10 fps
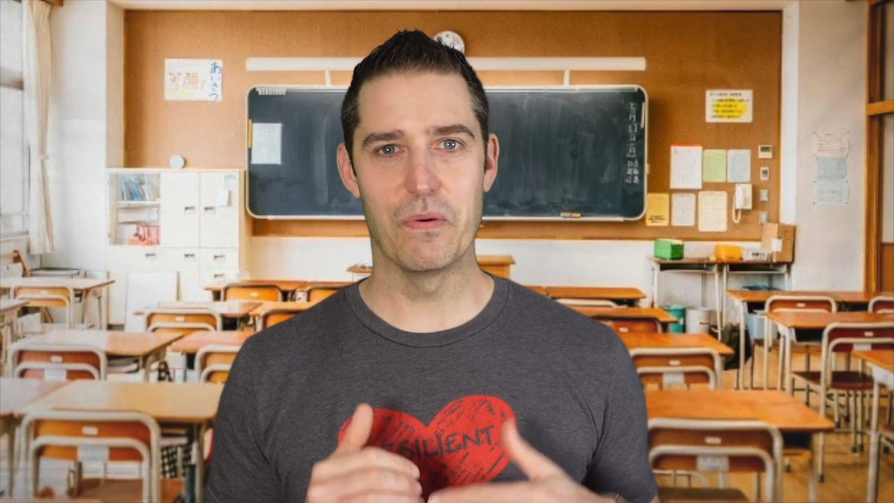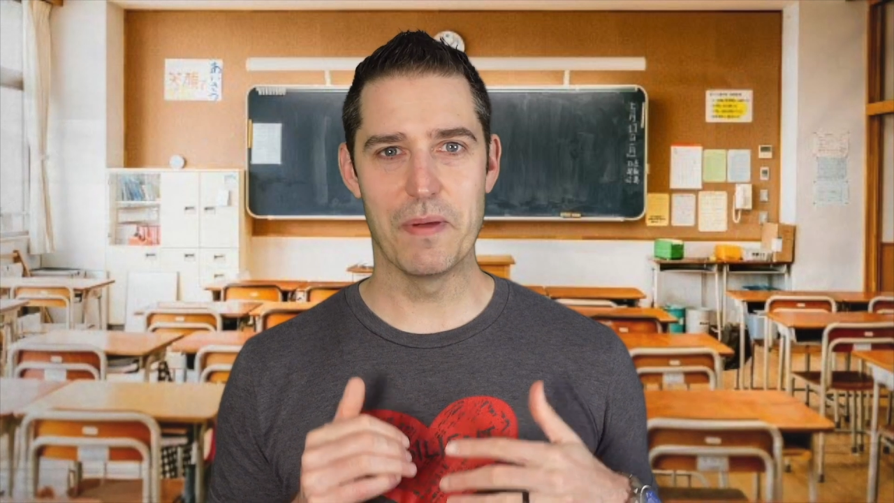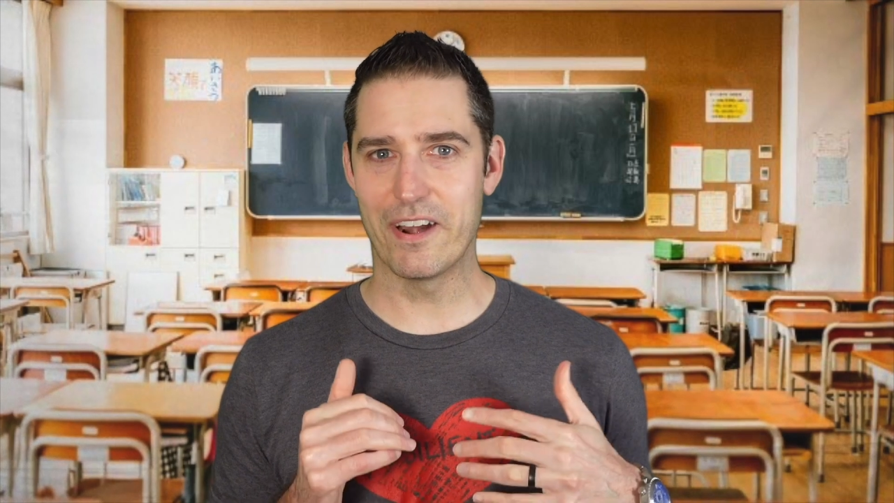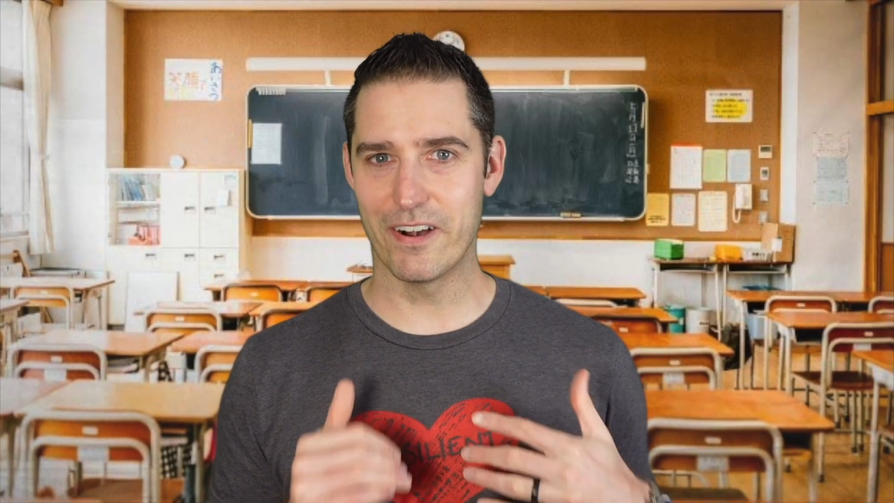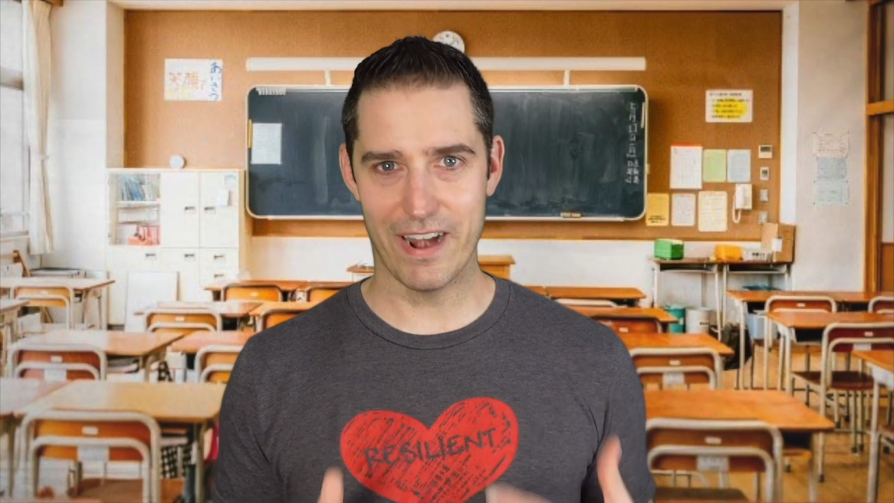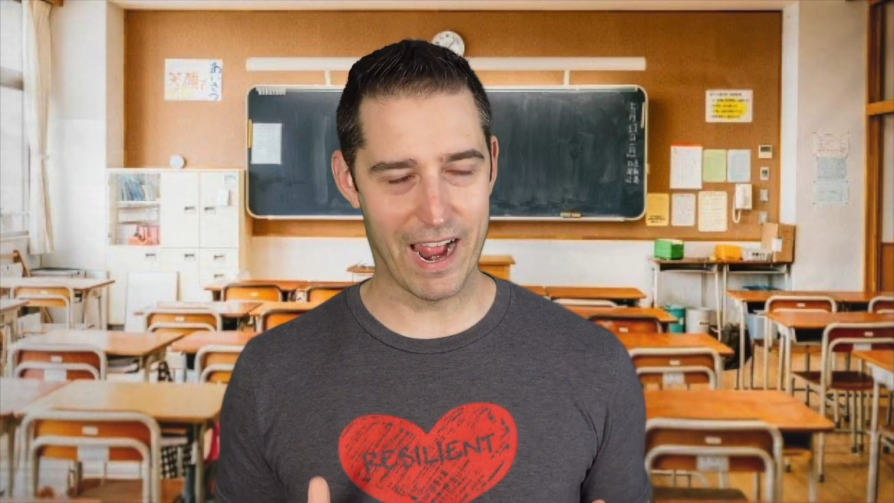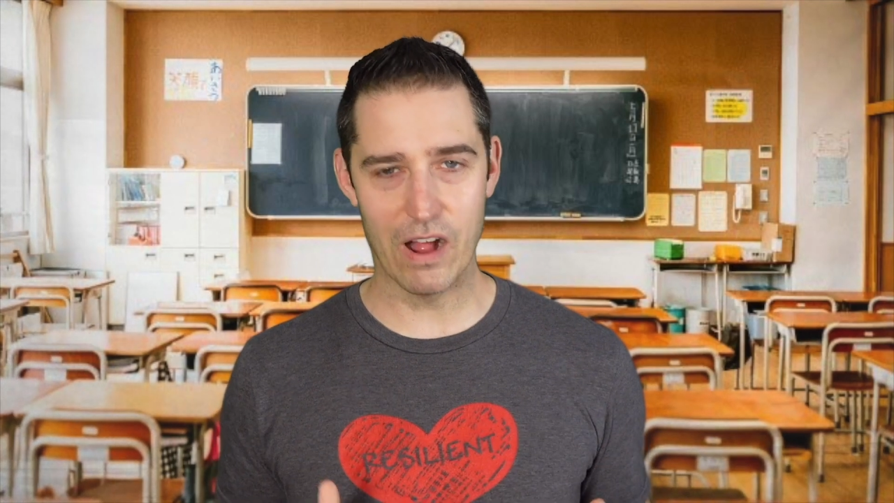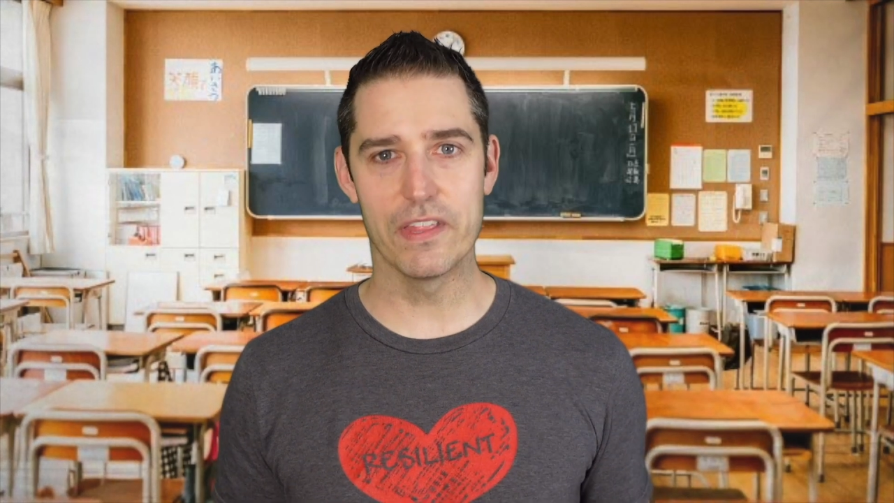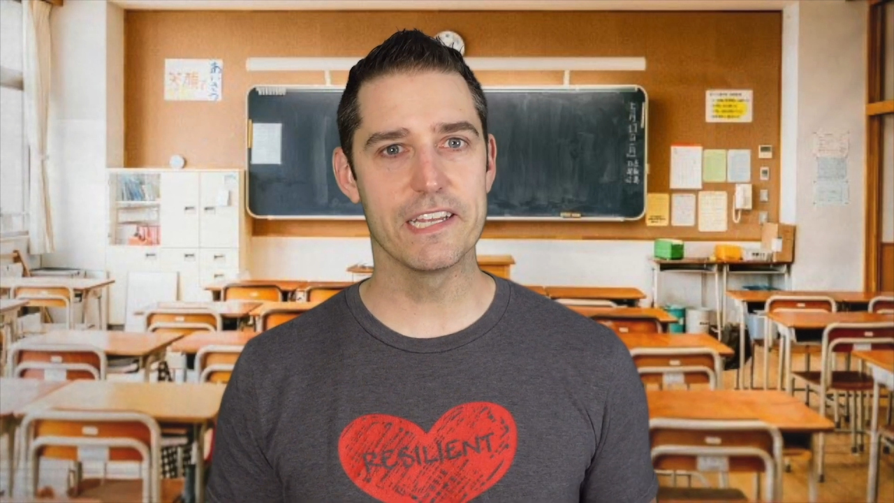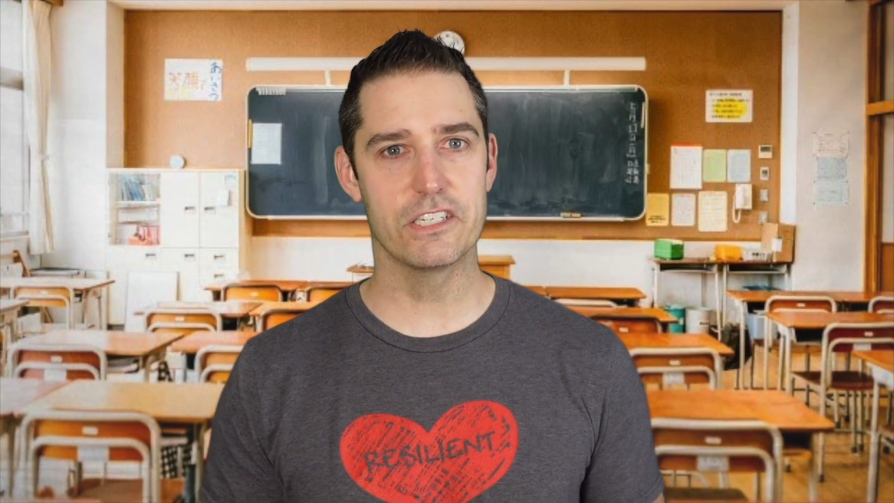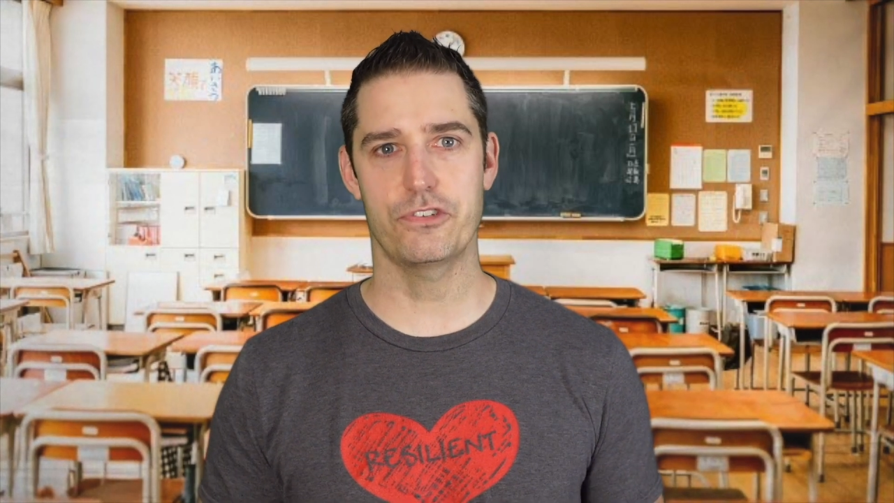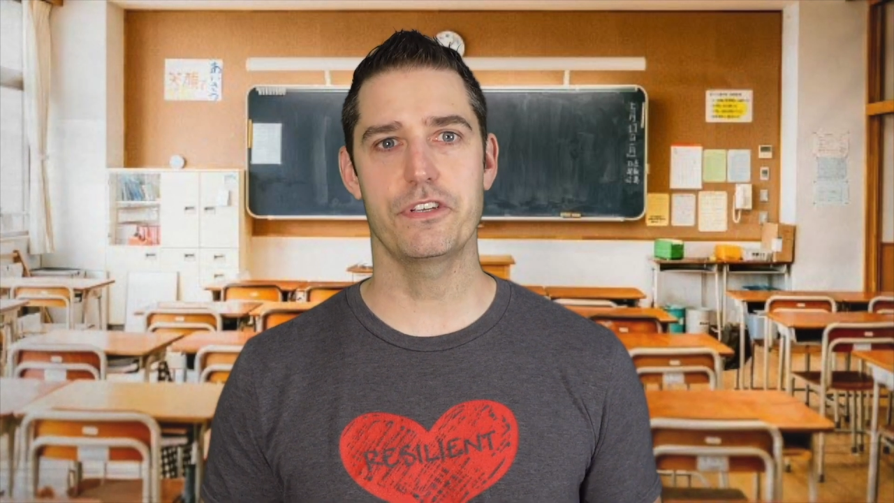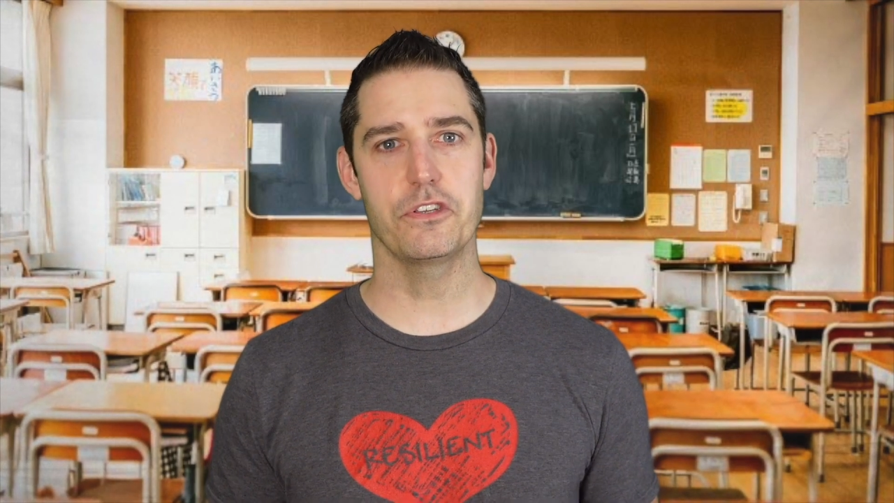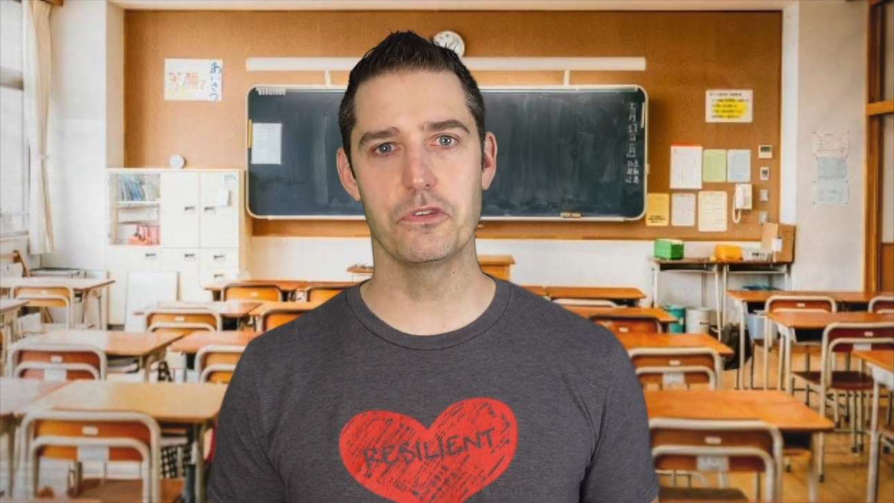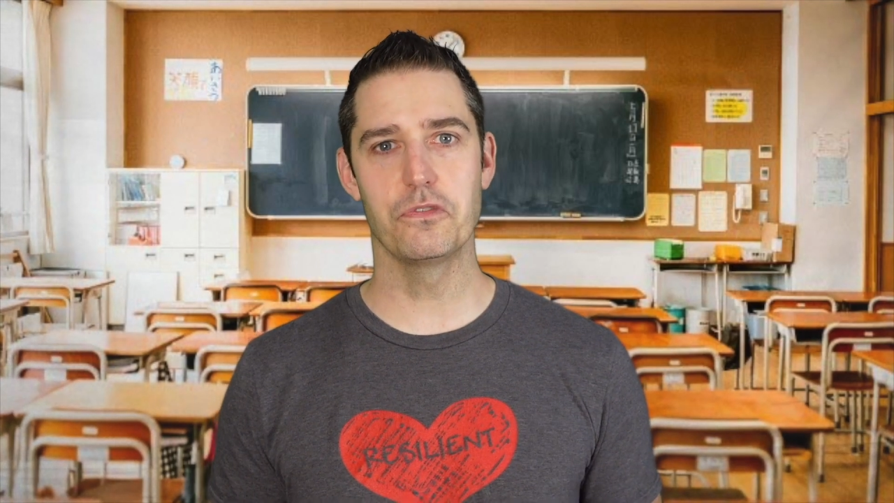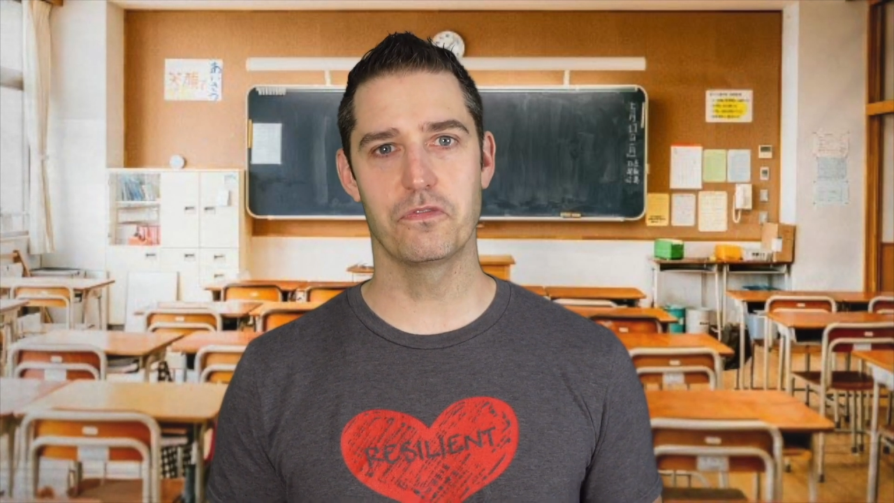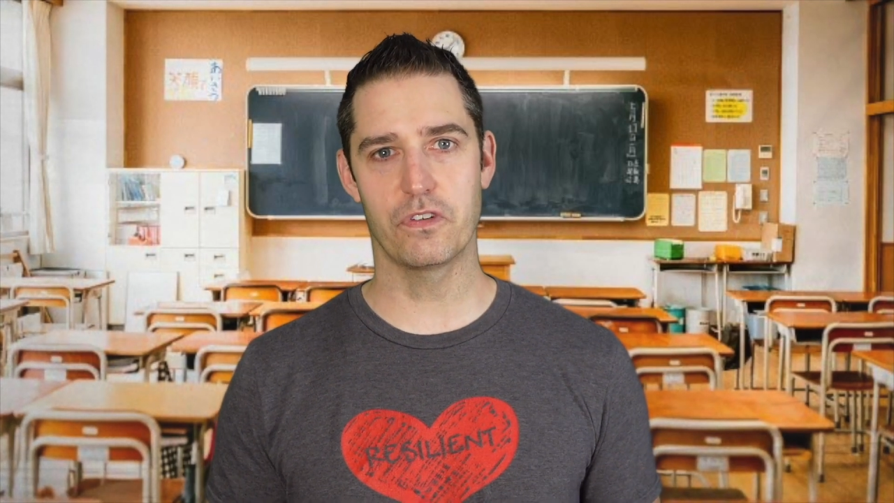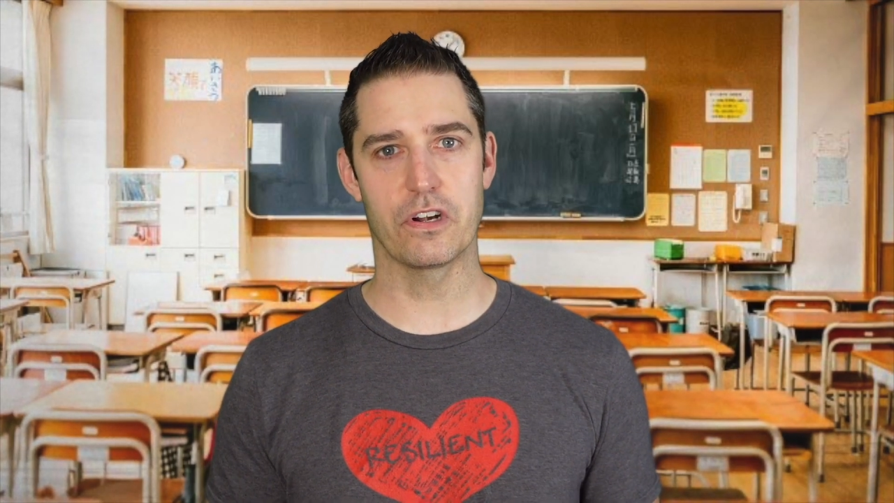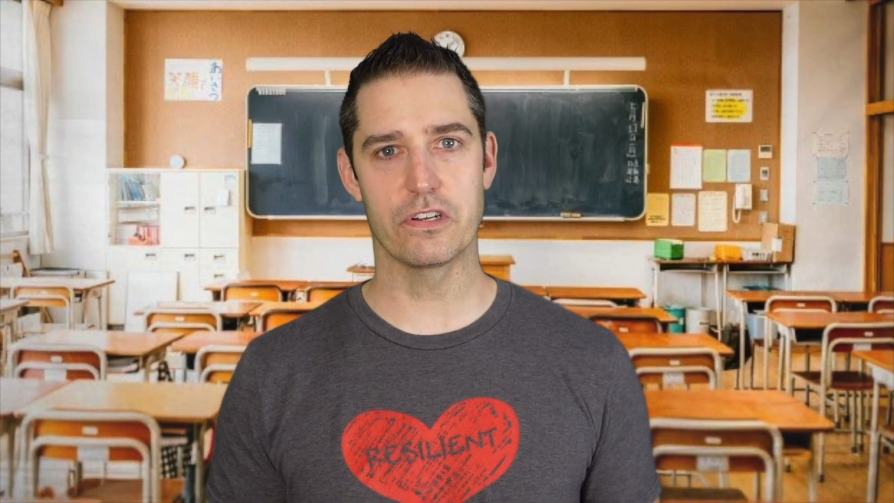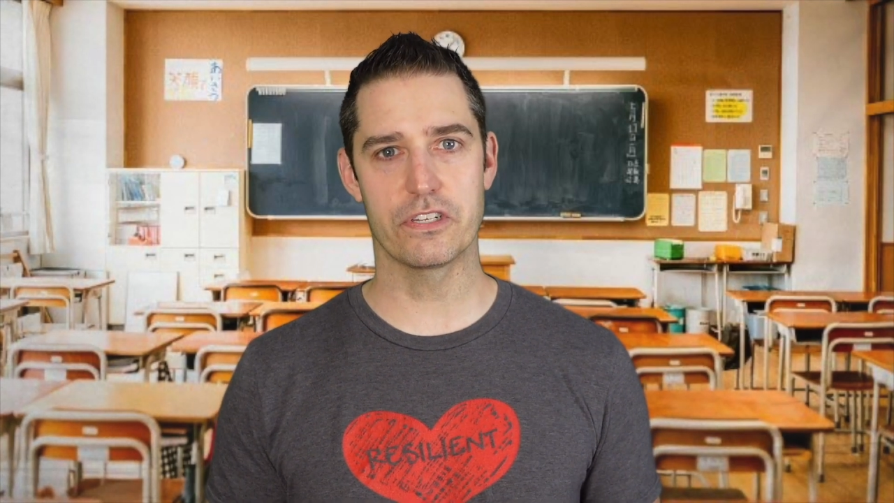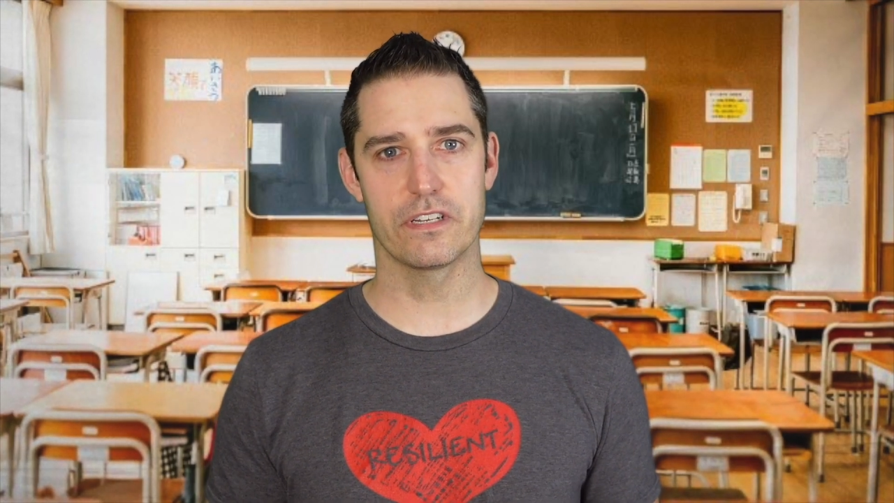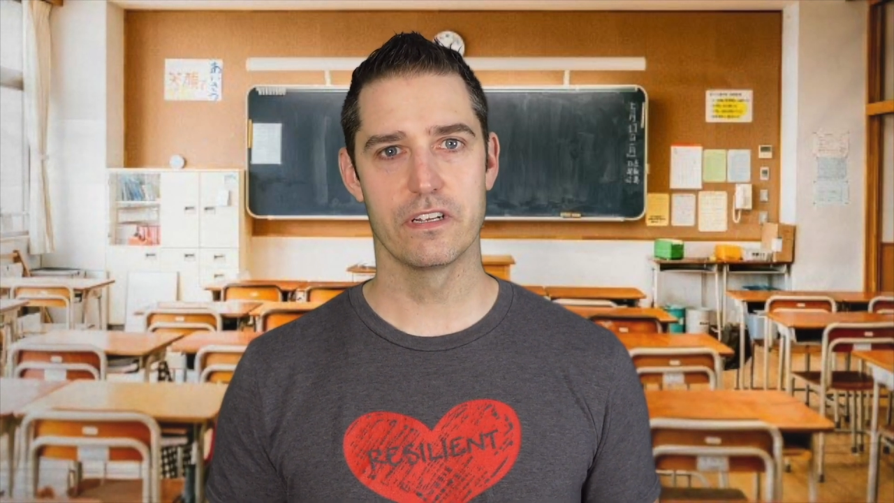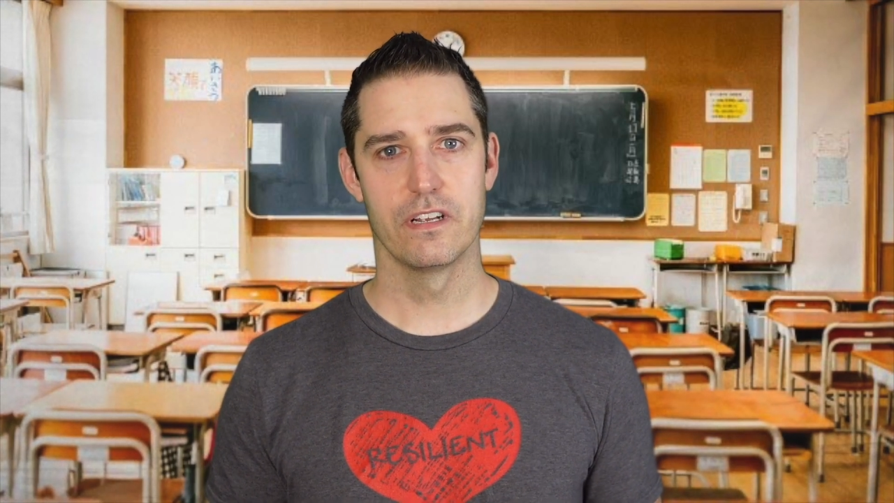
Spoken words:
matter how they treat you first.